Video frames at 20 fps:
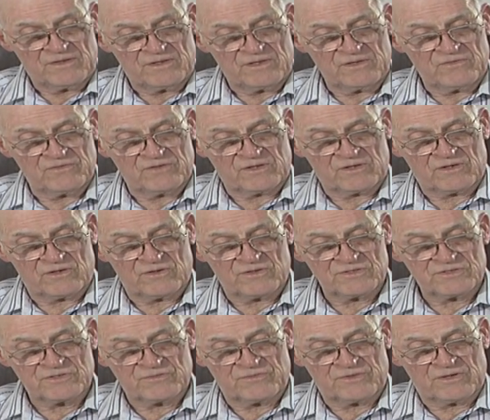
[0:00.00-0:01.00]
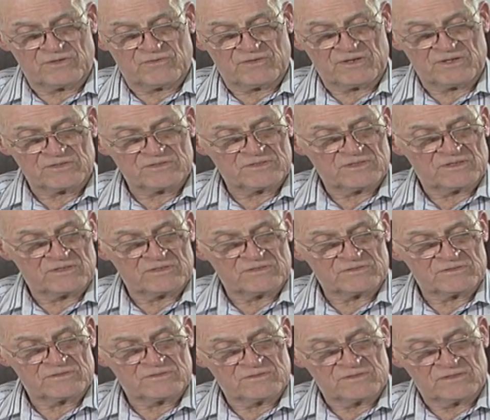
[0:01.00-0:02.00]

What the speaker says: Even a cursory glance at his